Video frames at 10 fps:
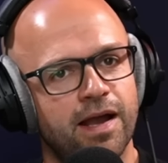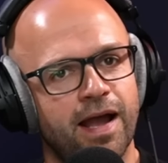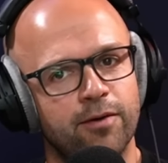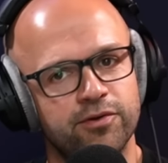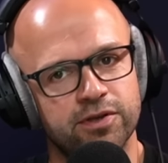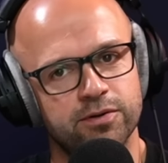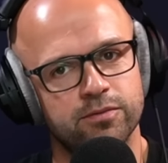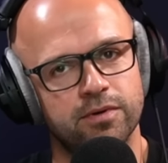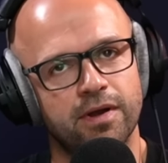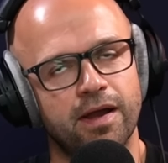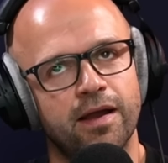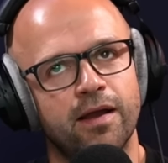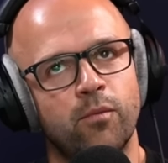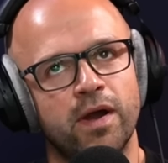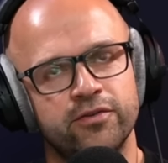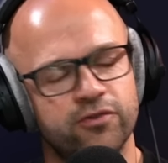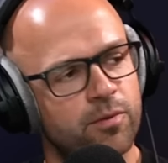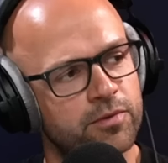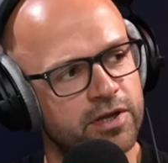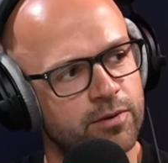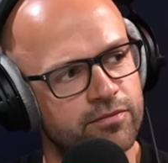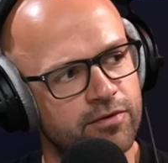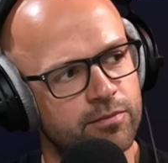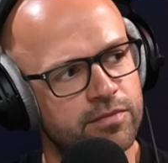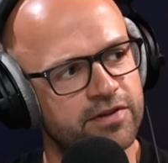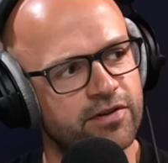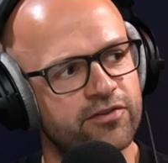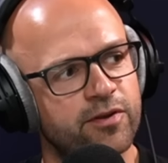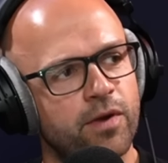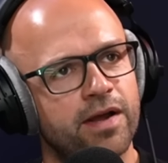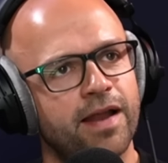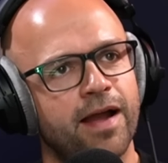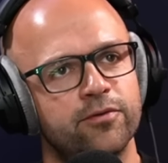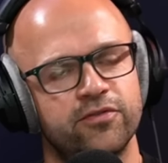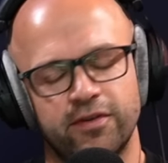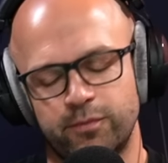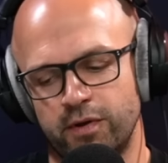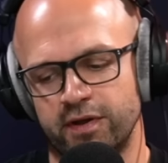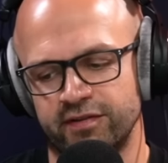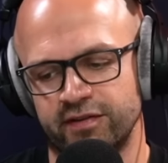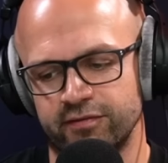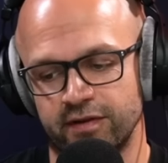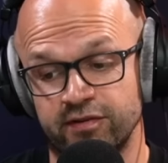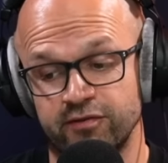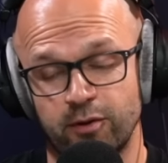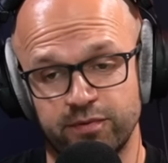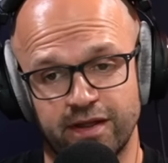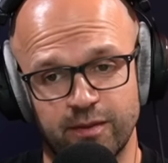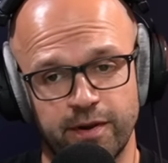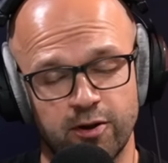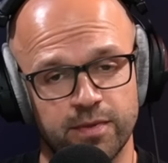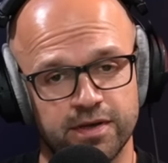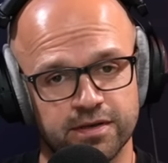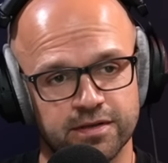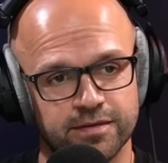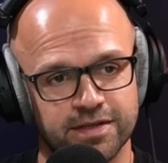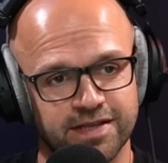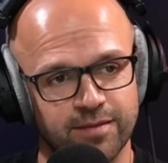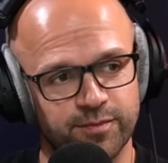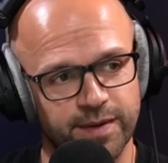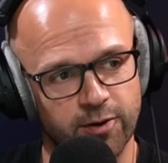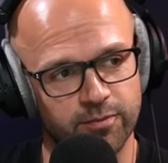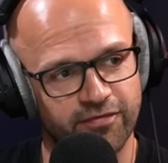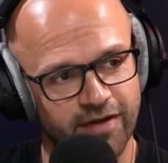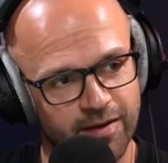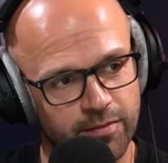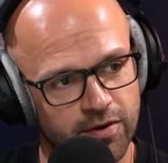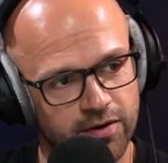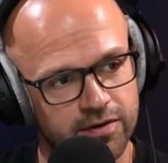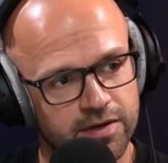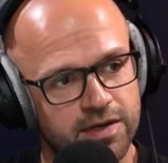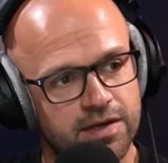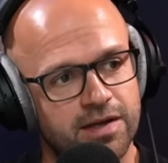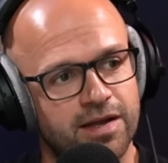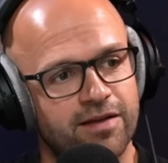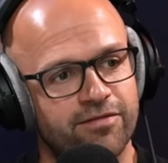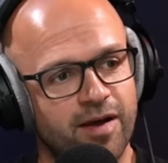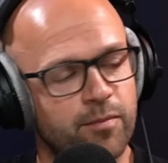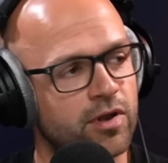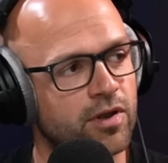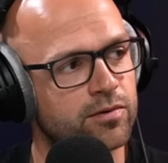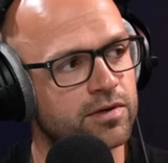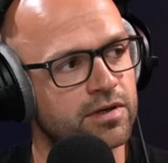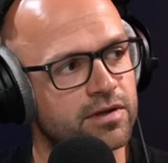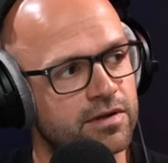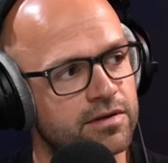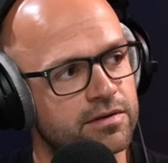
how do you? Where does your money come from? Essentially, where how does this work as it as it drops down the pyramid and the teams become far more far more local?